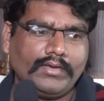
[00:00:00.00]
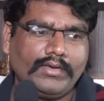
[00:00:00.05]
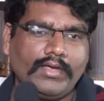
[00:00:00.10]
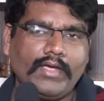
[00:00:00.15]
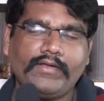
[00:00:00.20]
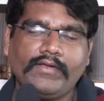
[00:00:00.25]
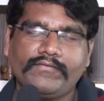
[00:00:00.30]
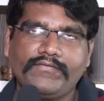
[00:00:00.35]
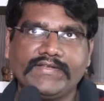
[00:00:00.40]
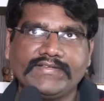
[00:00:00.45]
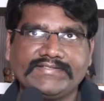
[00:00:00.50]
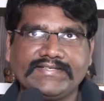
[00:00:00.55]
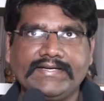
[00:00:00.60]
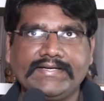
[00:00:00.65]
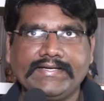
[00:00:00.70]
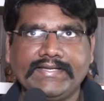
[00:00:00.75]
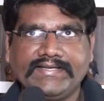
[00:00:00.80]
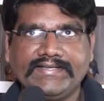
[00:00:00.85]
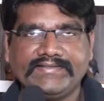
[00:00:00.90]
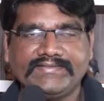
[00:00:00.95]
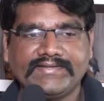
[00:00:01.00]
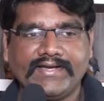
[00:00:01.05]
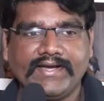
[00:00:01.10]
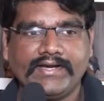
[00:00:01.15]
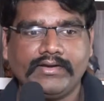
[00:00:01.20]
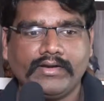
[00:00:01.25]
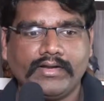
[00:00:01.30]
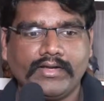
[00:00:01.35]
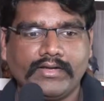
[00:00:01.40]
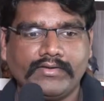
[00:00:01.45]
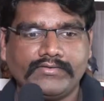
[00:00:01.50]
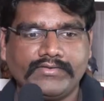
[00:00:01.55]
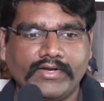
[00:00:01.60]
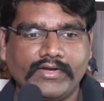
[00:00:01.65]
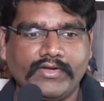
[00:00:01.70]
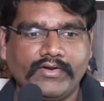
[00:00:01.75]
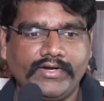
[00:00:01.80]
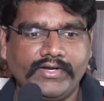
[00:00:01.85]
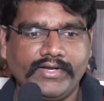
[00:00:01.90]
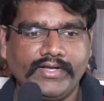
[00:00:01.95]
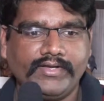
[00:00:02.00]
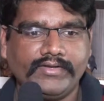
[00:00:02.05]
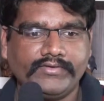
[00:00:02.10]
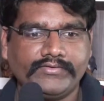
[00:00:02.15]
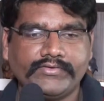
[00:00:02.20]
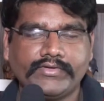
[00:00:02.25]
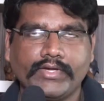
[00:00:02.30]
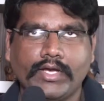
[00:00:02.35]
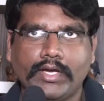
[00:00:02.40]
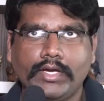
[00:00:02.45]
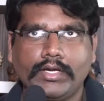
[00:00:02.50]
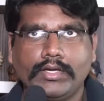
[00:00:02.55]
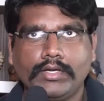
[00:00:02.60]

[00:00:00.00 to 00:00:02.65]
yeah, the facilities and security is